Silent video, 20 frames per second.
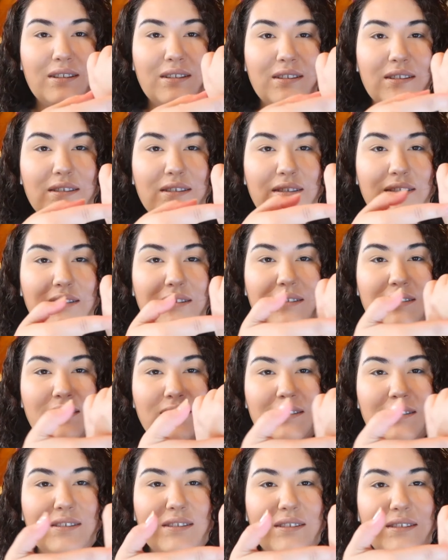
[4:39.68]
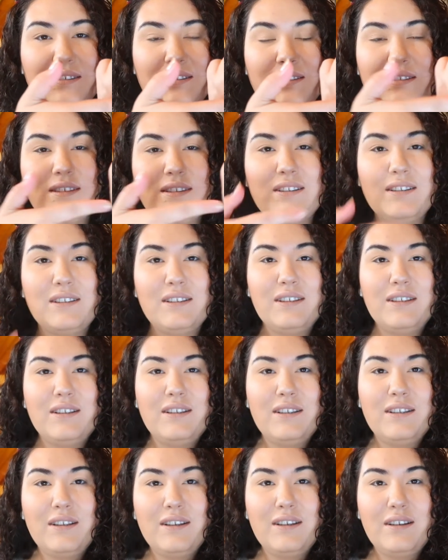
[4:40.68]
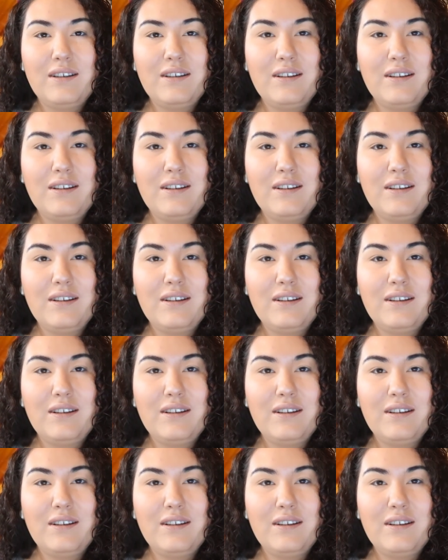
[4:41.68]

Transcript: (no one is talking)